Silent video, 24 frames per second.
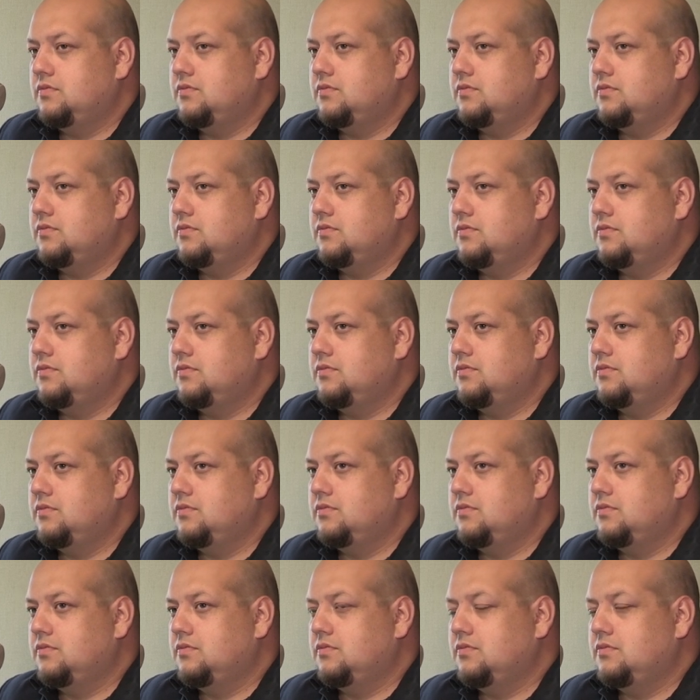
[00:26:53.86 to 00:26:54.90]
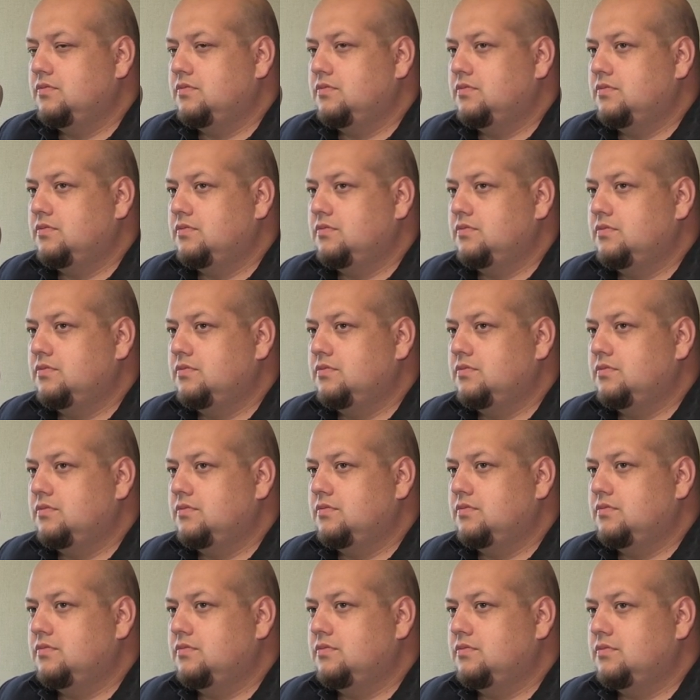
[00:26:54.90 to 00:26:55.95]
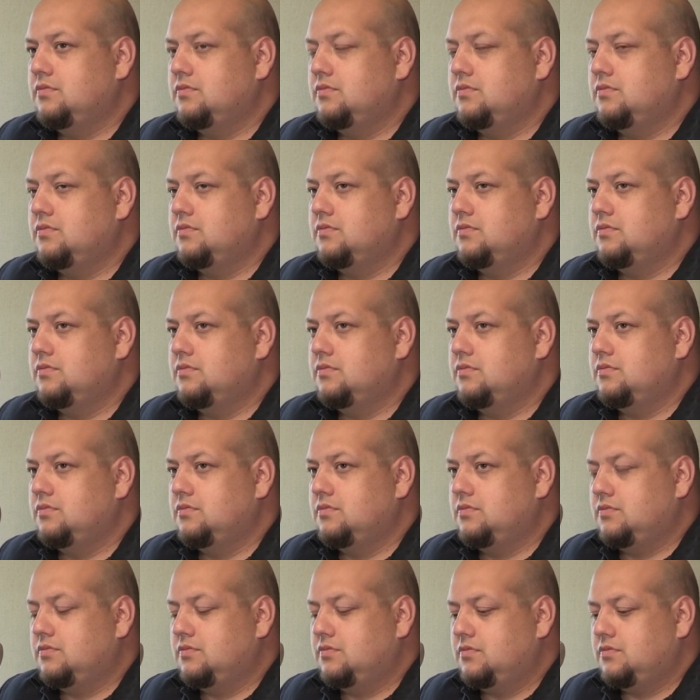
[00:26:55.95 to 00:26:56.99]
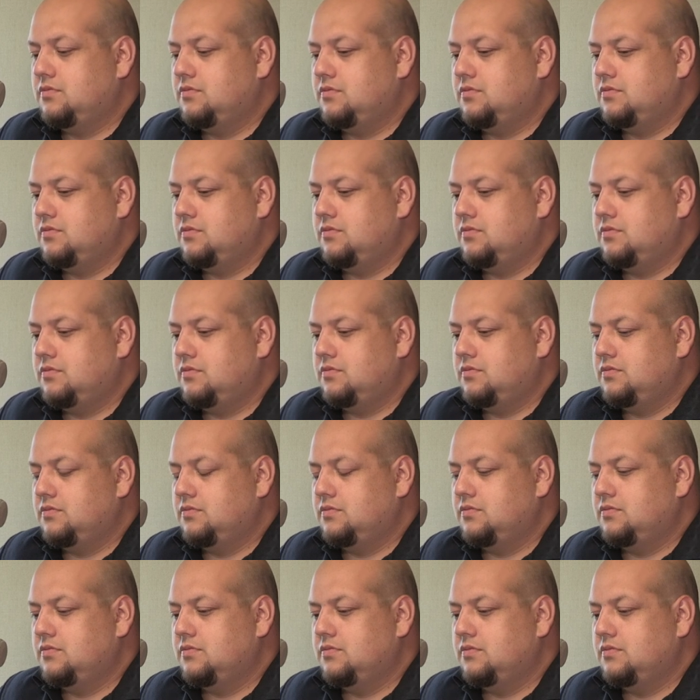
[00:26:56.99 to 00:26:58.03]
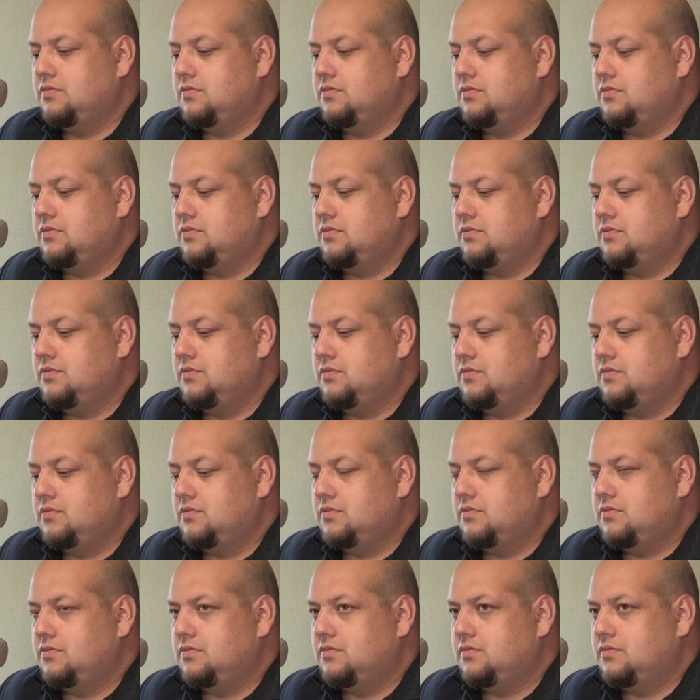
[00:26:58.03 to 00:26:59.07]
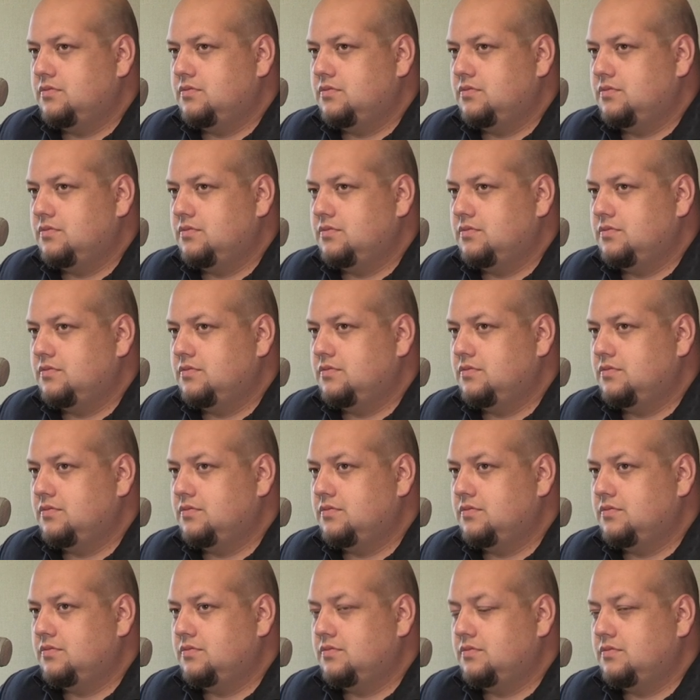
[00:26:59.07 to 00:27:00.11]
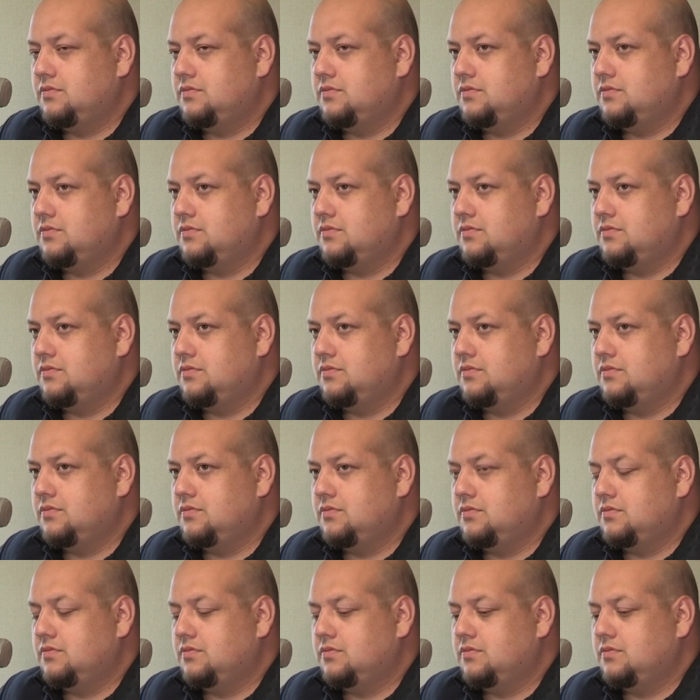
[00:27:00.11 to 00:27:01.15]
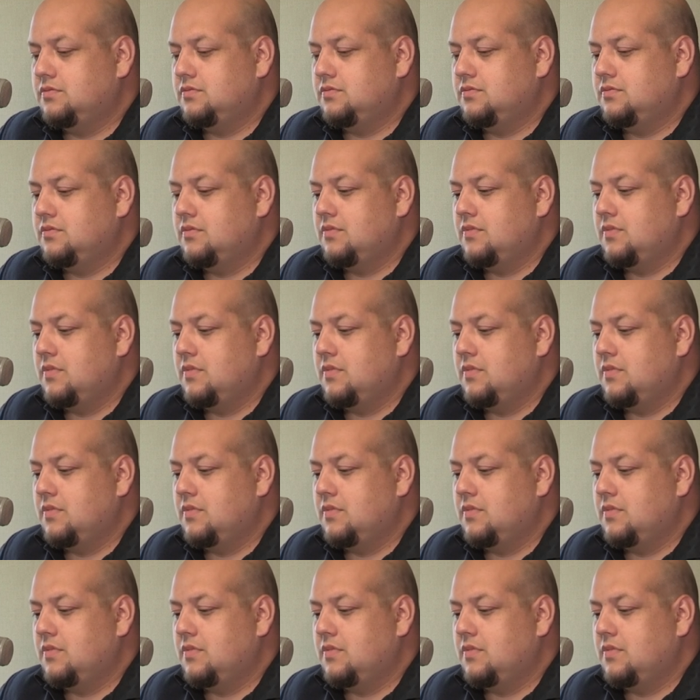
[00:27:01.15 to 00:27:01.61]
The person shown says nothing.